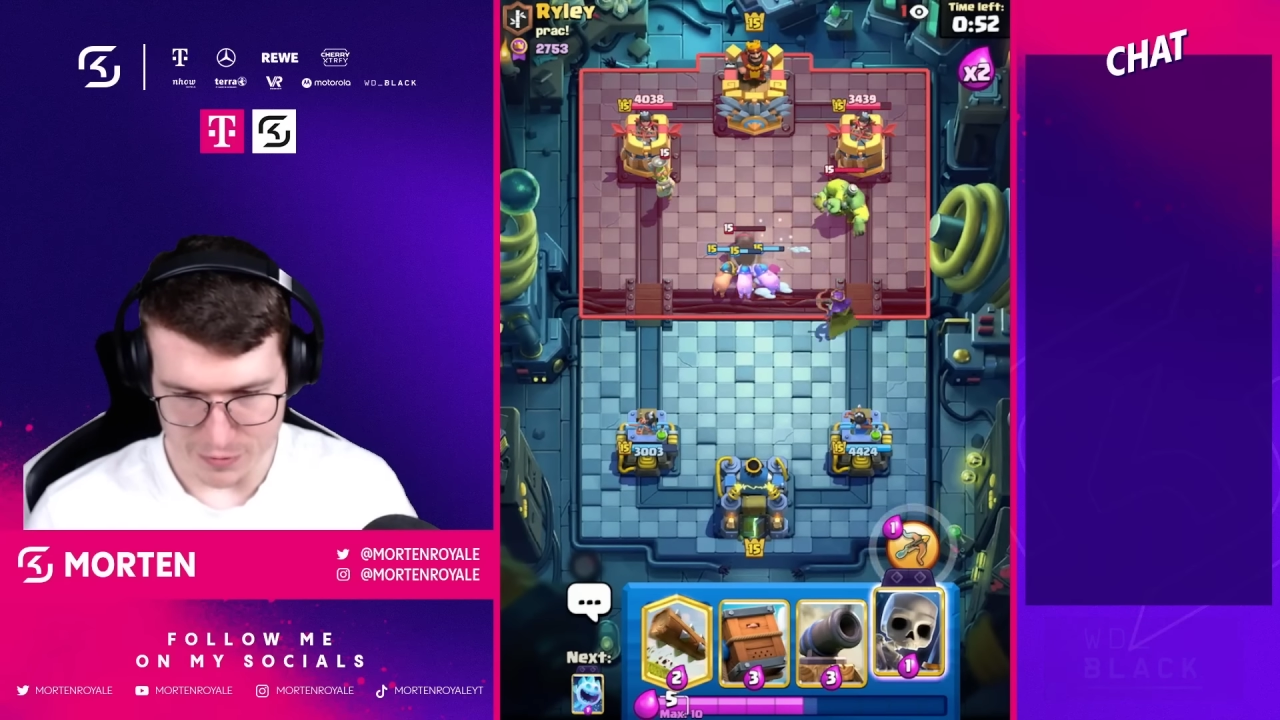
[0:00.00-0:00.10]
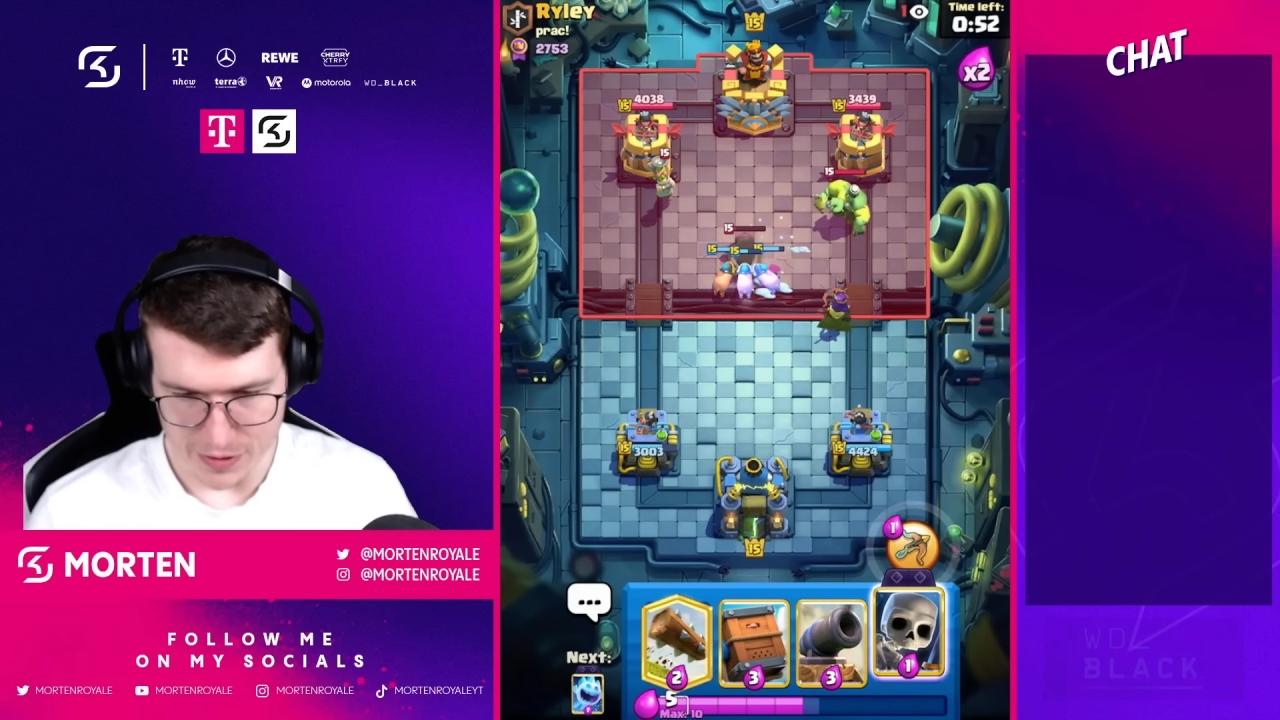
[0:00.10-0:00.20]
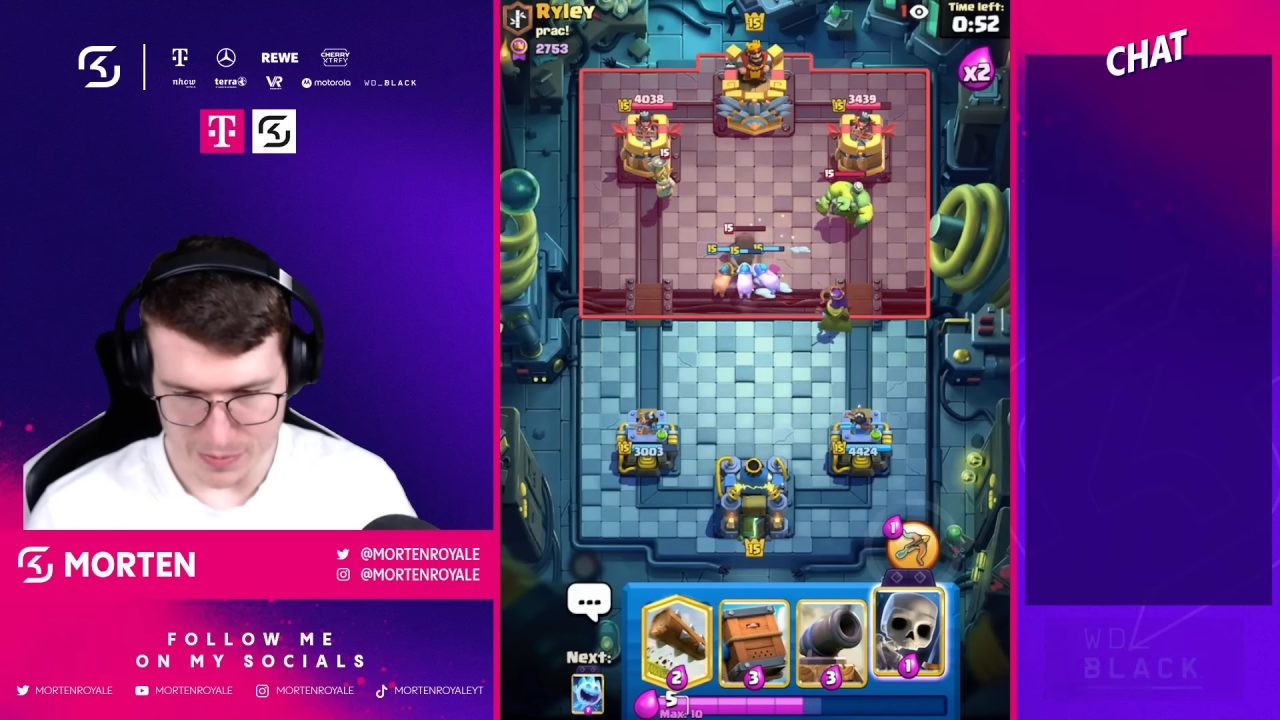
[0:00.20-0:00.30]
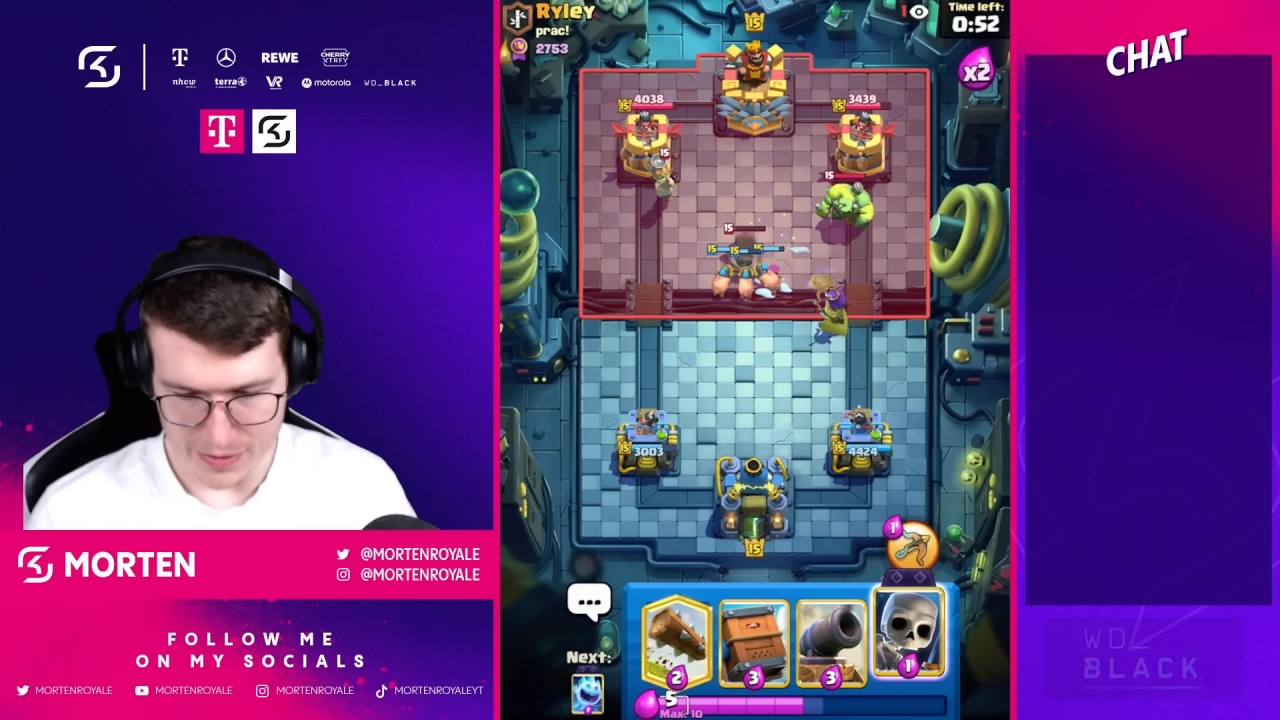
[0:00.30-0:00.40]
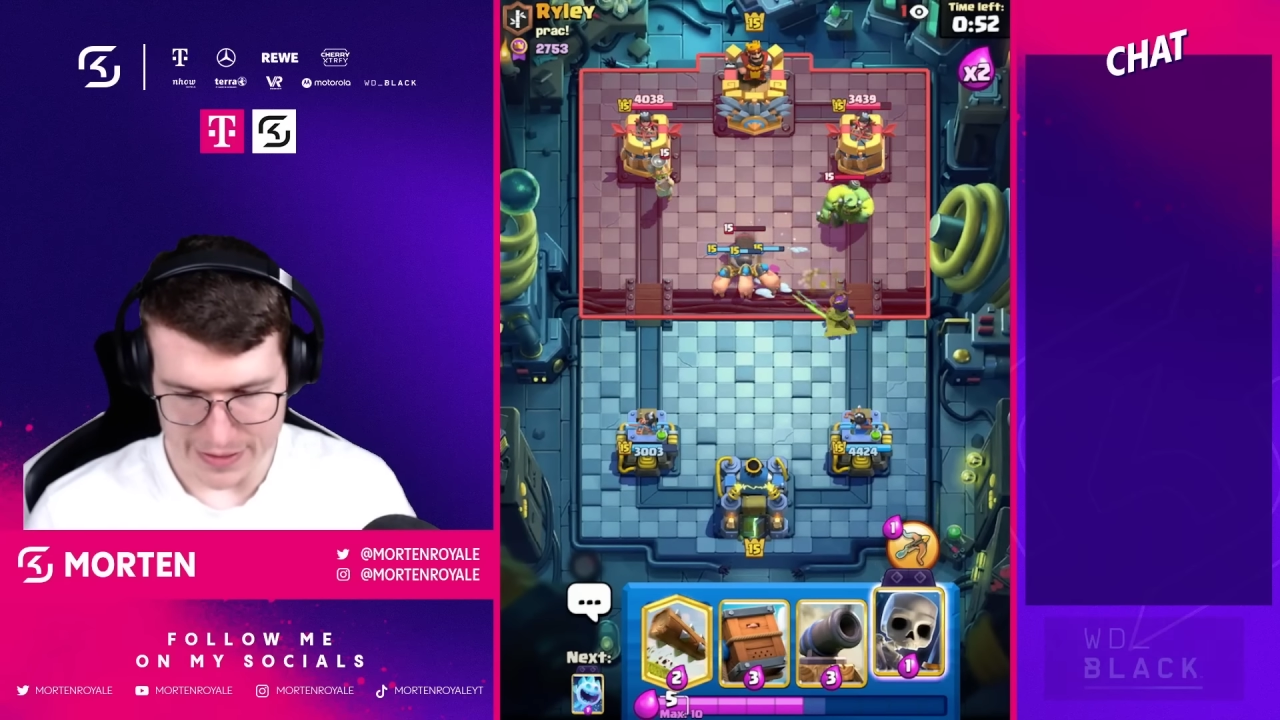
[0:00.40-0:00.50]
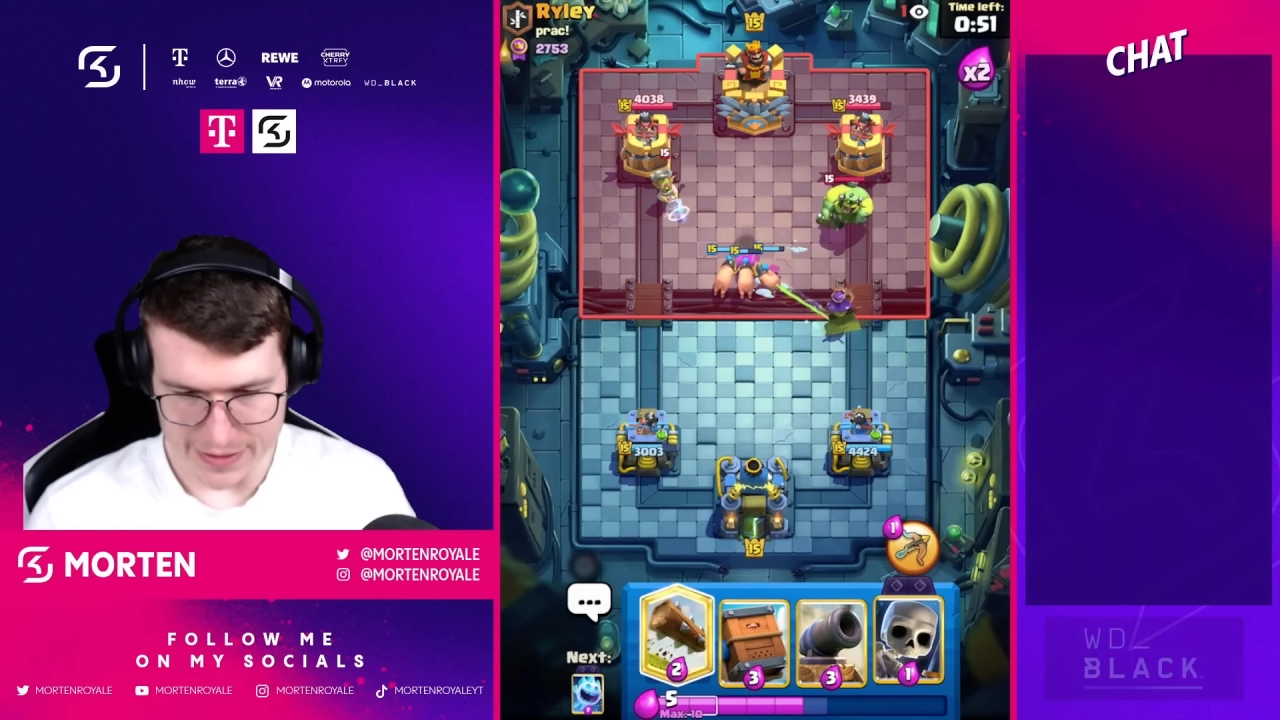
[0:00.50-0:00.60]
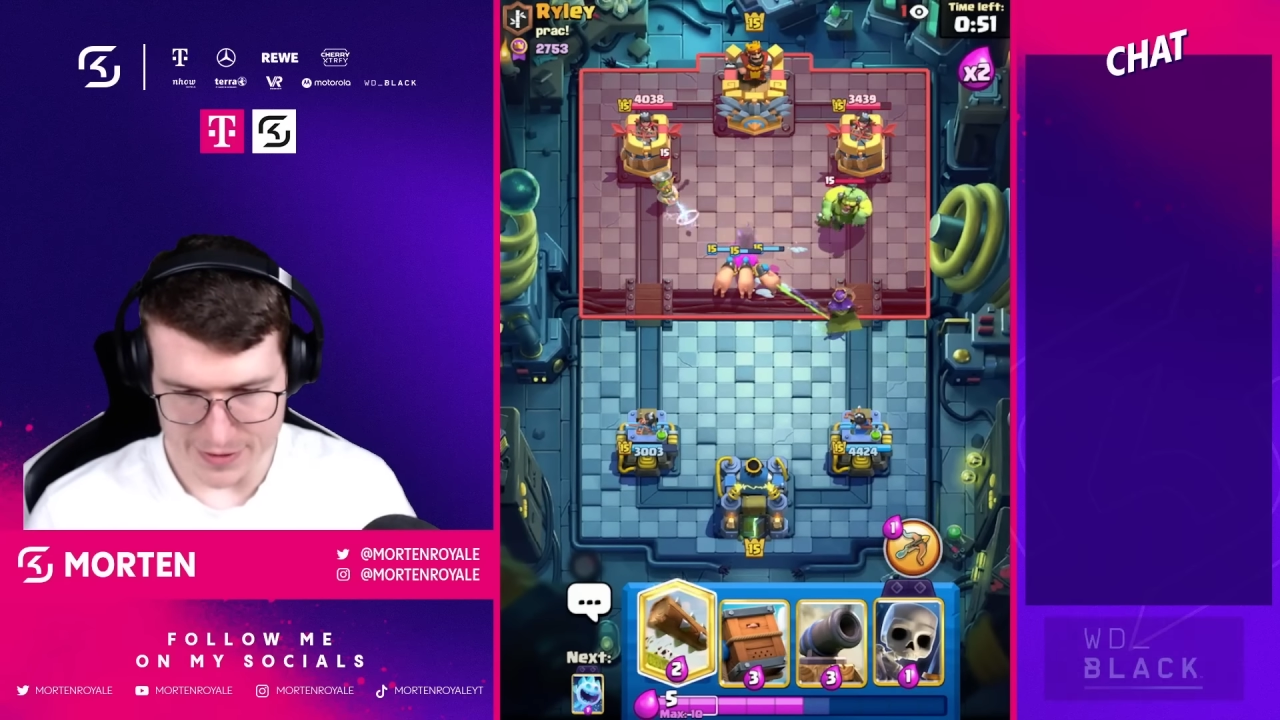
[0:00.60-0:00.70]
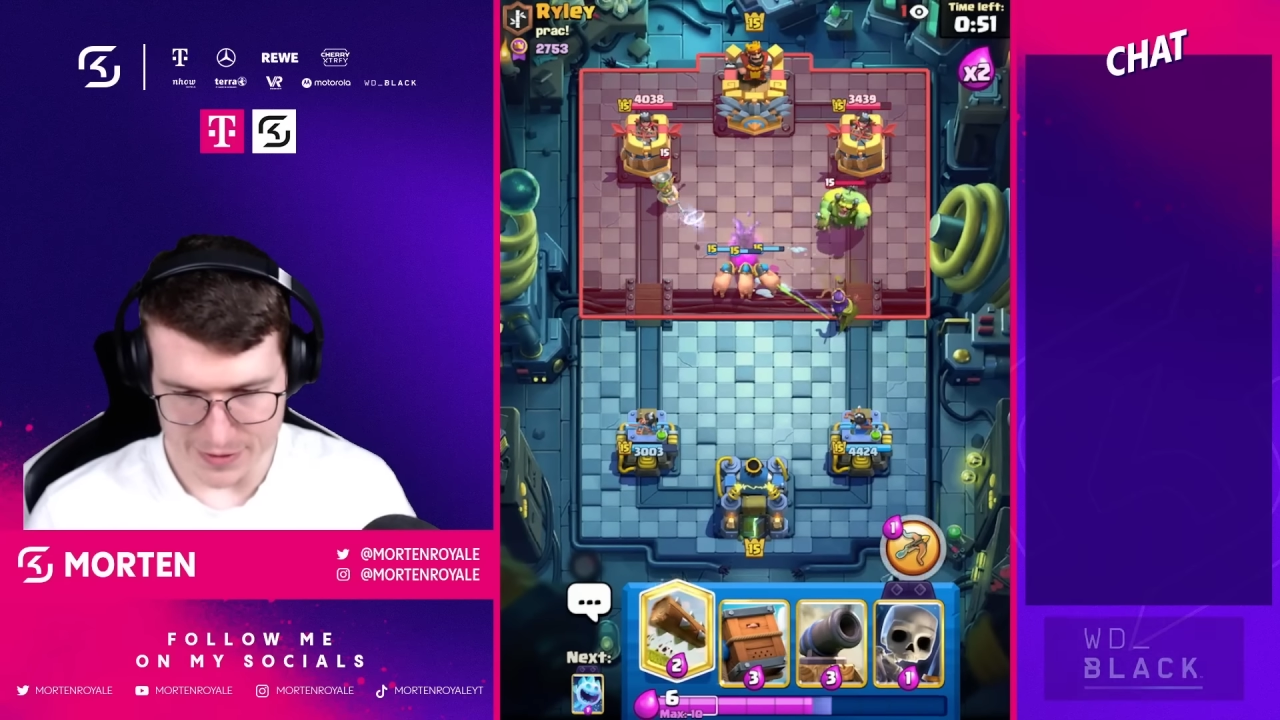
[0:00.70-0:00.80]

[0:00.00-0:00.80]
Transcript: well played